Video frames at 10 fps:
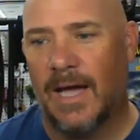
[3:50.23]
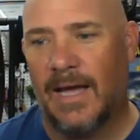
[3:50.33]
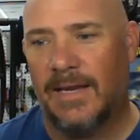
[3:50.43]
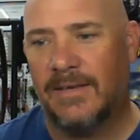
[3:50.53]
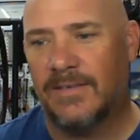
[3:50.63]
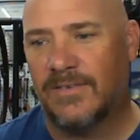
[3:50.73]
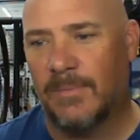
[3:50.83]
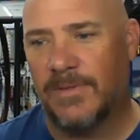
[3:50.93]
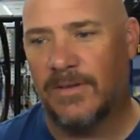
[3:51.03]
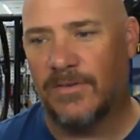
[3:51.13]
I did
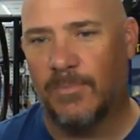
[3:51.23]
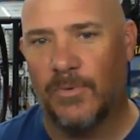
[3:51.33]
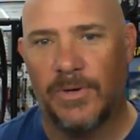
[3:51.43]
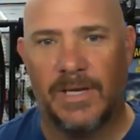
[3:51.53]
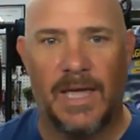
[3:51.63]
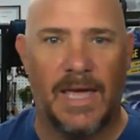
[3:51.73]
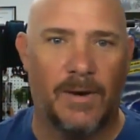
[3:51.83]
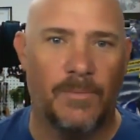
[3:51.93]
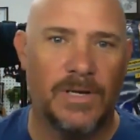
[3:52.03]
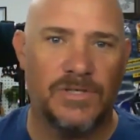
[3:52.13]
something this morning and I
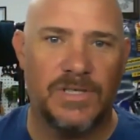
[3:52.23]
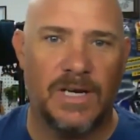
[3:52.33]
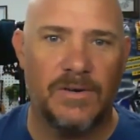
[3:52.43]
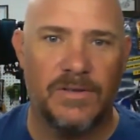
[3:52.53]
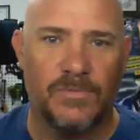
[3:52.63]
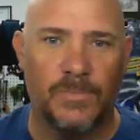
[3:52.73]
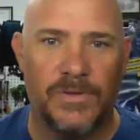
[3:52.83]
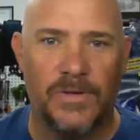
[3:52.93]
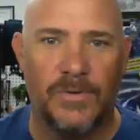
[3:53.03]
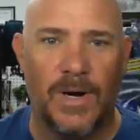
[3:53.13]
want to share this with you.